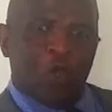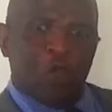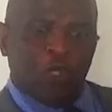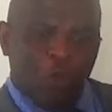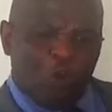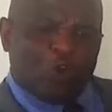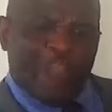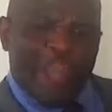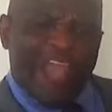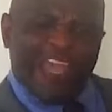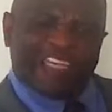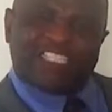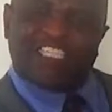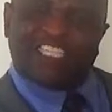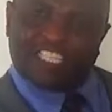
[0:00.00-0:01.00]
look
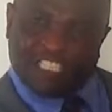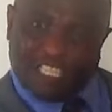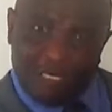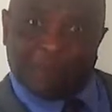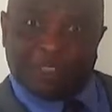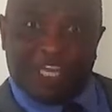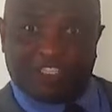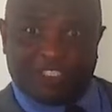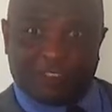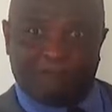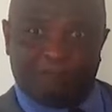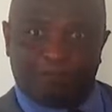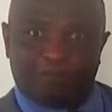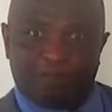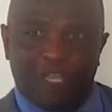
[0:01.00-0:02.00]
at the scriptures,
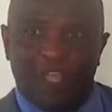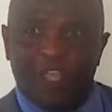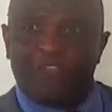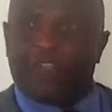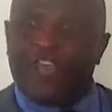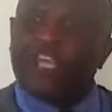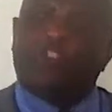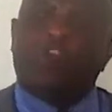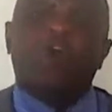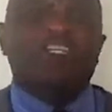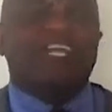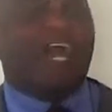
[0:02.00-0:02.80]
they don't